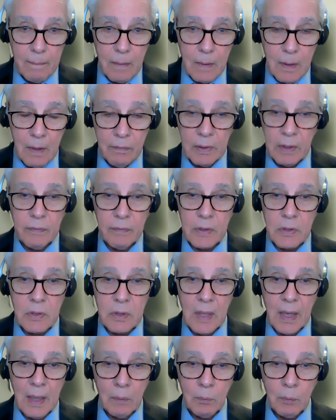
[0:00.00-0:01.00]
even if it's
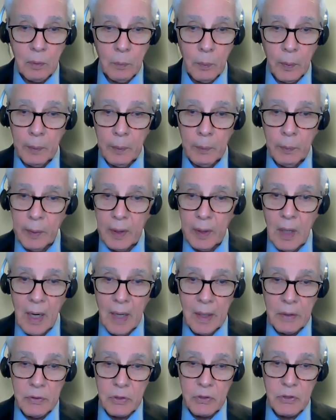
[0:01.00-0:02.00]
not what we would
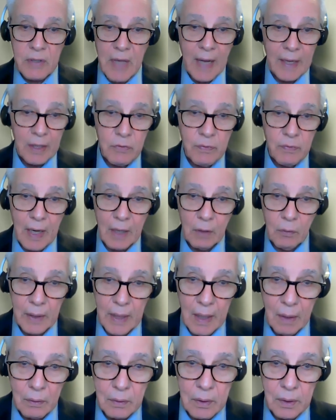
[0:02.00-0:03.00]
regard as a satisfactory
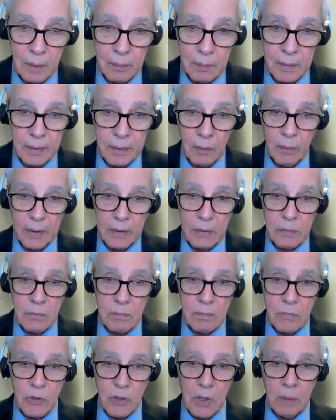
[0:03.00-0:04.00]
outcome in the great
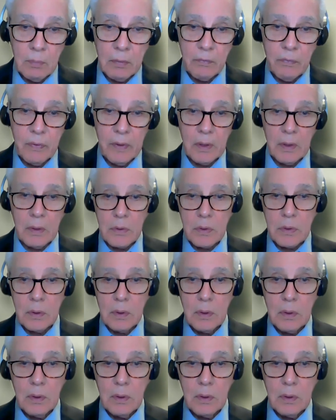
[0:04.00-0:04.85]
scheme of things?